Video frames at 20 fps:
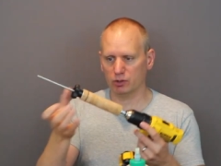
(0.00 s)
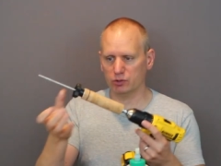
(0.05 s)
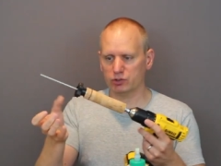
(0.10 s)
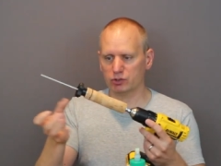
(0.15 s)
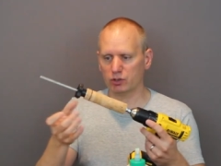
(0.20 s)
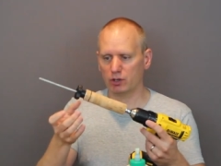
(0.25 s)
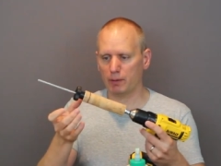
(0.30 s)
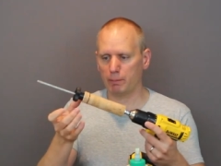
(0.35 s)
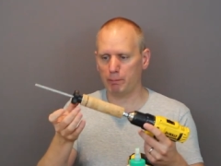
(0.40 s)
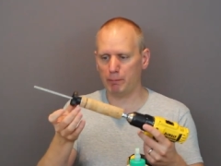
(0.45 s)

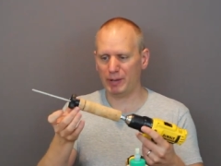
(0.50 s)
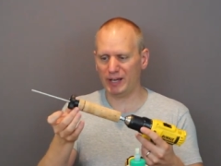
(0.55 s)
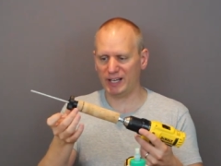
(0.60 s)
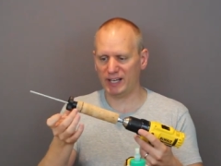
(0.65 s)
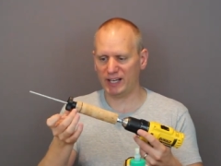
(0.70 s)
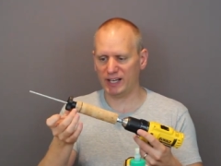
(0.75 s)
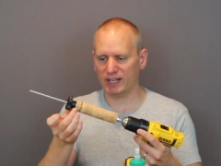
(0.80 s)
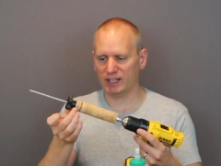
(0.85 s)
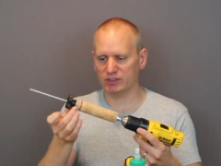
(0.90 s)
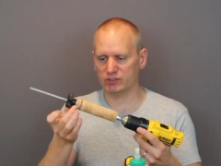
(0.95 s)
Those are our
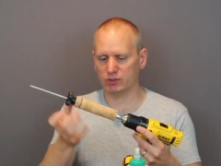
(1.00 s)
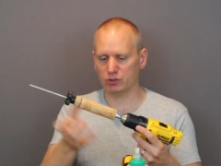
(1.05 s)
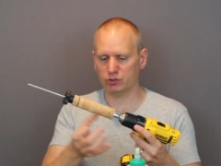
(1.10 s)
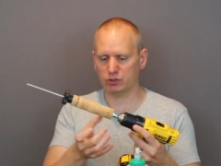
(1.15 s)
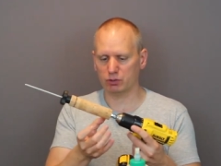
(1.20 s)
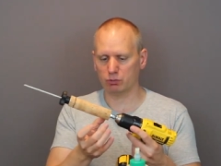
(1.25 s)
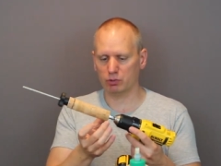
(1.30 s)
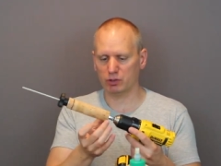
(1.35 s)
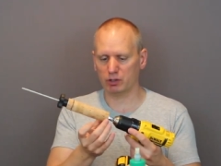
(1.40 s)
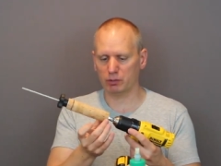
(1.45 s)
pads,
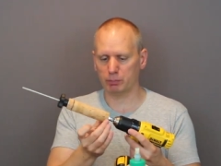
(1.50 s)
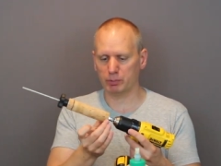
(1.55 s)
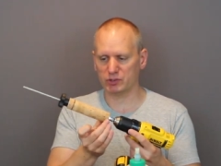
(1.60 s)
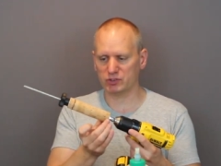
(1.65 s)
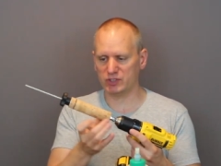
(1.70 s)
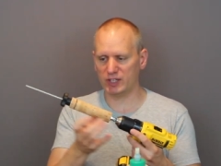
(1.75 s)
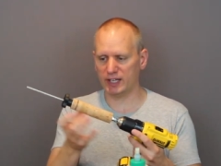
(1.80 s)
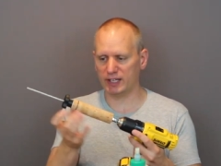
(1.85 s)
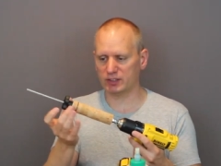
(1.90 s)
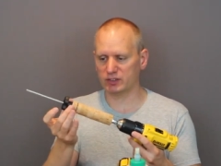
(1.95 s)
those are what are
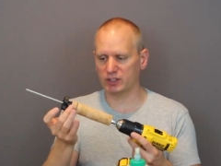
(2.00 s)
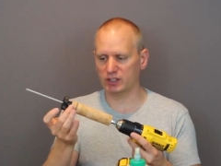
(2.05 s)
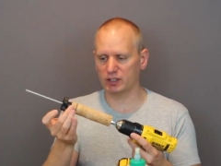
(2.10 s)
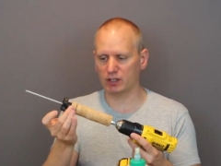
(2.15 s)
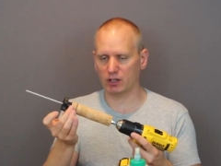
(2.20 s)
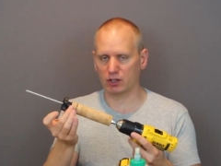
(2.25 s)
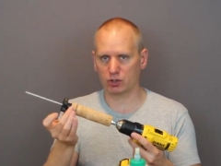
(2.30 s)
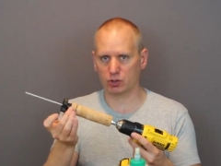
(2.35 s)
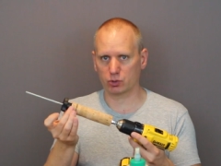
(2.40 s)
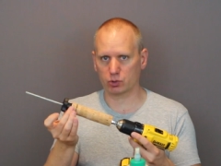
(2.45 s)

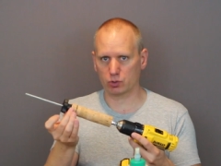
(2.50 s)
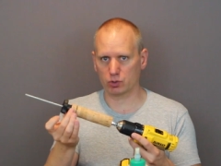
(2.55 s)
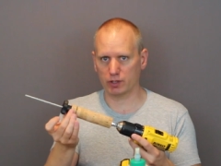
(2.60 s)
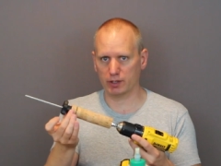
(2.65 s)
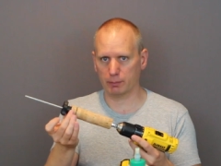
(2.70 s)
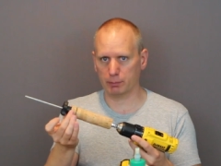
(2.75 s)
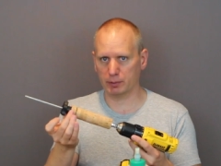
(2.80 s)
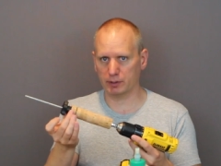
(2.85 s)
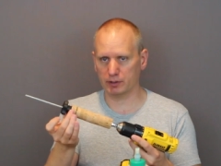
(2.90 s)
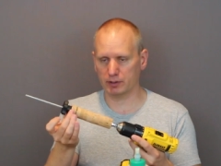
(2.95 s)
protecting our
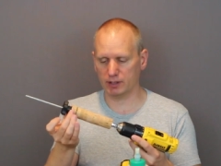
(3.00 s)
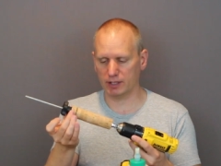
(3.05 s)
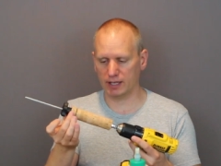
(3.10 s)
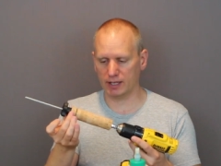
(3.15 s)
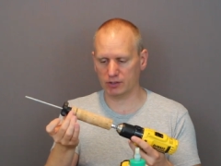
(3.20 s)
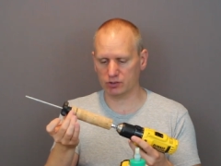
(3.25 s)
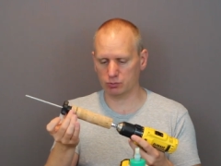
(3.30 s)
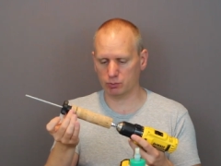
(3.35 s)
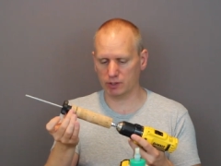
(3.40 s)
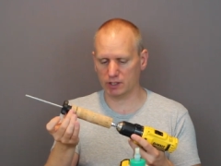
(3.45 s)
grip
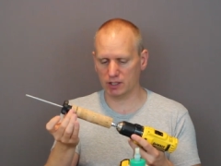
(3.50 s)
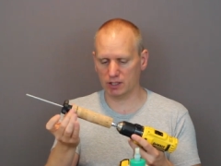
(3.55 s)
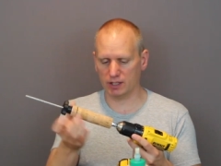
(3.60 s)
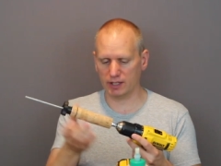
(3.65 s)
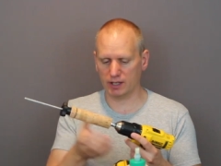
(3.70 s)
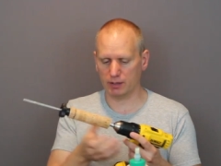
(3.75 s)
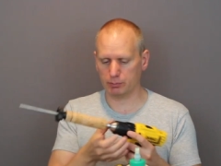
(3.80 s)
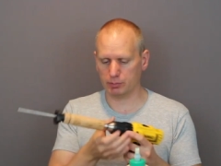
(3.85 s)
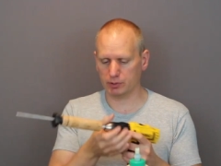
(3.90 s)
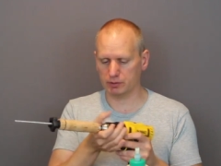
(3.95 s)
as we
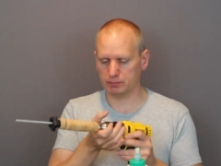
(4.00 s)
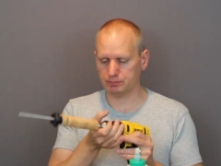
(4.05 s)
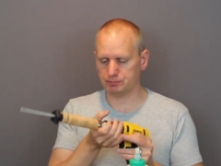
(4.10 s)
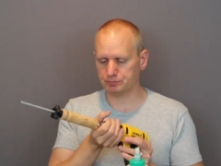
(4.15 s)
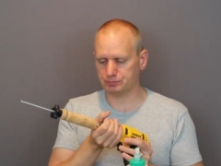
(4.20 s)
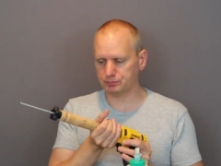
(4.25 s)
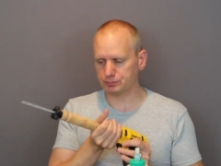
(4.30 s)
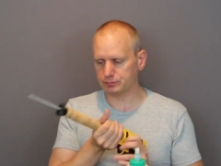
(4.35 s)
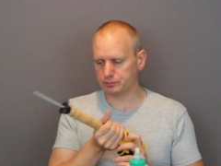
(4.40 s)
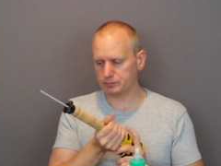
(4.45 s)
clamp it.
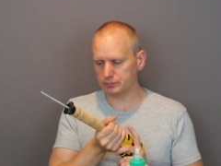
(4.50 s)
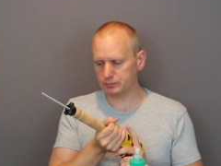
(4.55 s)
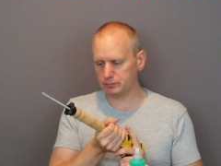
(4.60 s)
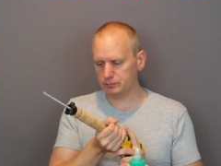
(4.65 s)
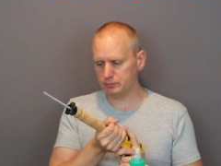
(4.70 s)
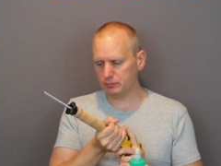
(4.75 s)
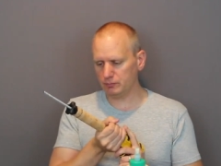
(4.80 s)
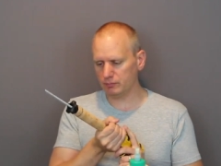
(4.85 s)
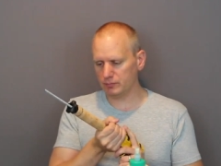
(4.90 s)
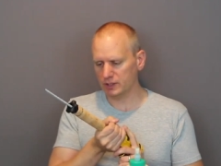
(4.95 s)

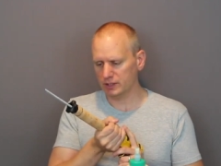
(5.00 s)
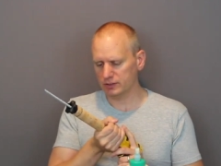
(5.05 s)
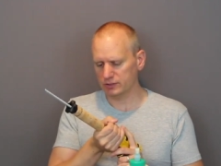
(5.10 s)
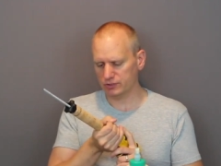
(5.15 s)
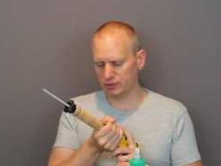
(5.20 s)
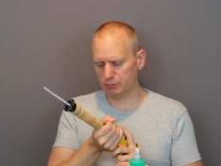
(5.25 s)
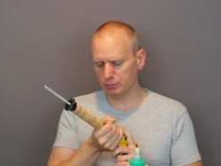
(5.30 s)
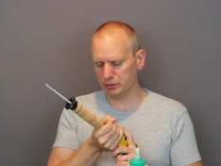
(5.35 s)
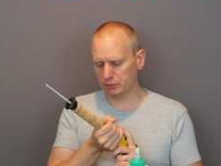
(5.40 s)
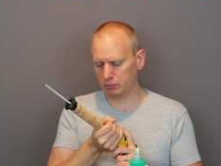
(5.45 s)

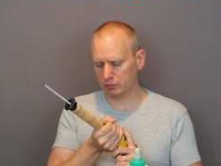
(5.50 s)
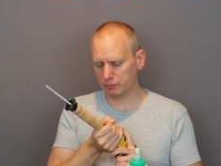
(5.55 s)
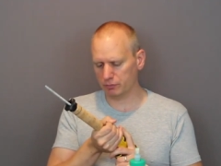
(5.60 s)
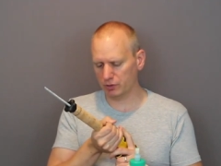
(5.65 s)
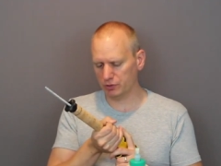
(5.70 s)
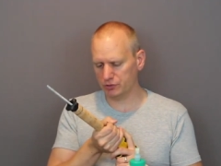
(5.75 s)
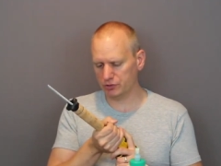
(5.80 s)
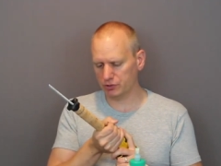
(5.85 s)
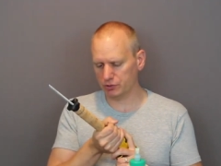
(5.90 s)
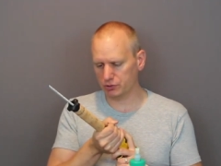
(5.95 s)
Simply
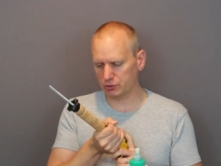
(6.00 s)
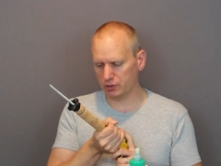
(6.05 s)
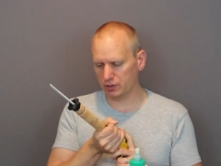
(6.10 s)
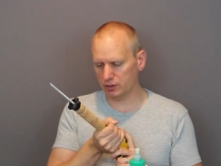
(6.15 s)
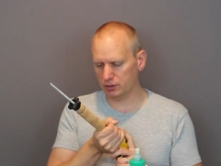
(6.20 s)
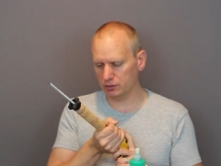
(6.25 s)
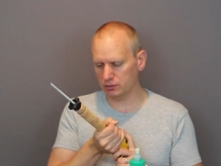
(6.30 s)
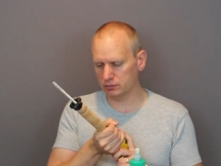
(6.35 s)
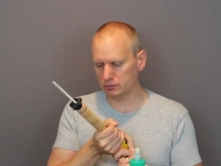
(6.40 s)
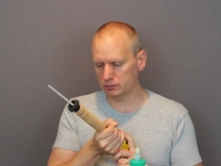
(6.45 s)
reverse your
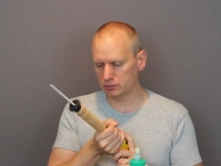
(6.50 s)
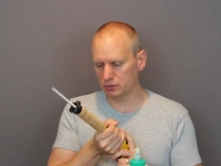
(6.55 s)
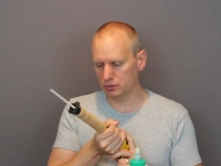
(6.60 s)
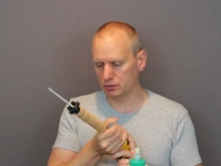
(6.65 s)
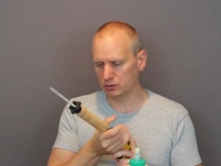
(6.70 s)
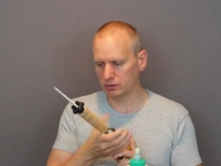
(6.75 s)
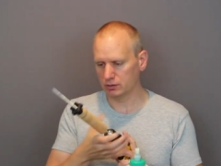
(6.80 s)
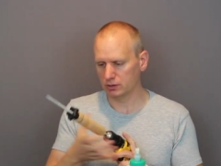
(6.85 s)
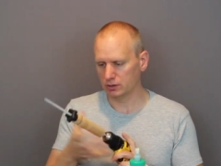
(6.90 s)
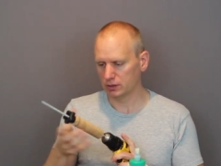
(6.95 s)
drill
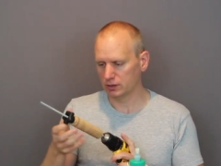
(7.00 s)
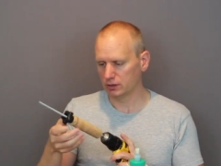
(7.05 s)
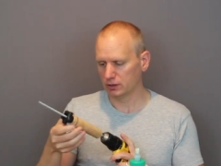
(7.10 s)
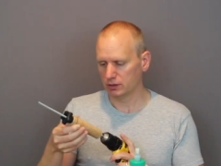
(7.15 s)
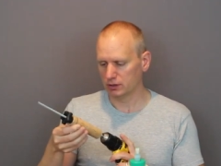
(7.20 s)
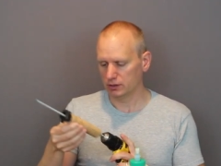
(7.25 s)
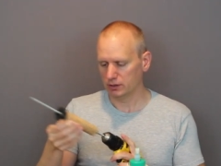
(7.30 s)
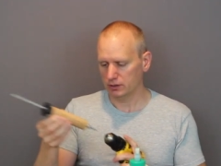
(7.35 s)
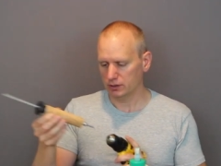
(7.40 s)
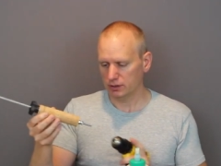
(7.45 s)

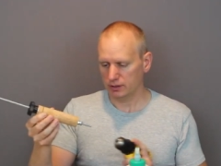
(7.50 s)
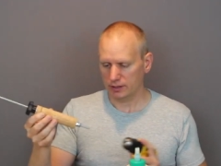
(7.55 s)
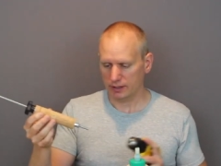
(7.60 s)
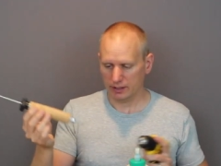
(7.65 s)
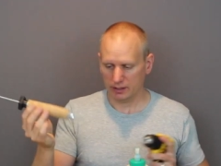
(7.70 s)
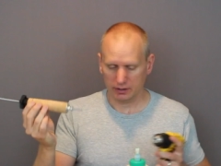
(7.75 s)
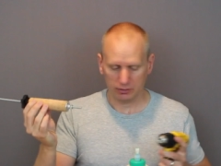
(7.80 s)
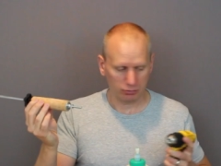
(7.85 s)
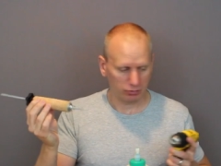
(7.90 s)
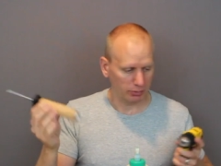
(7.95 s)

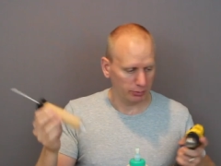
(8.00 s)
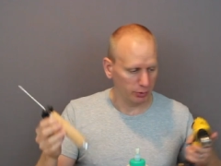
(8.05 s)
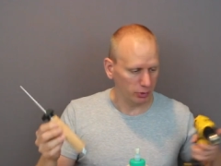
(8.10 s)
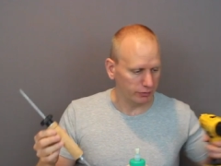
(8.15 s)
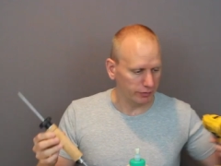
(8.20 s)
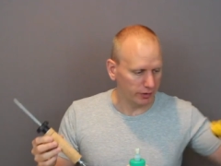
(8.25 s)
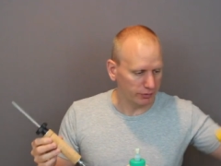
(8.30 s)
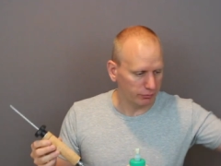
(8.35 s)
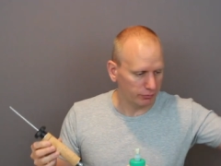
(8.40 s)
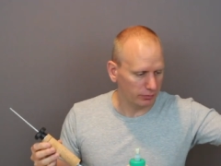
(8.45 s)
and
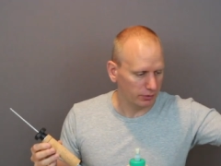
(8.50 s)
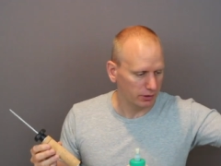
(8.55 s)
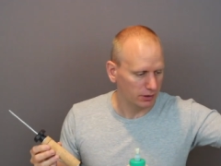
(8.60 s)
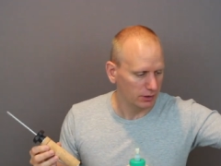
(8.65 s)
remove it.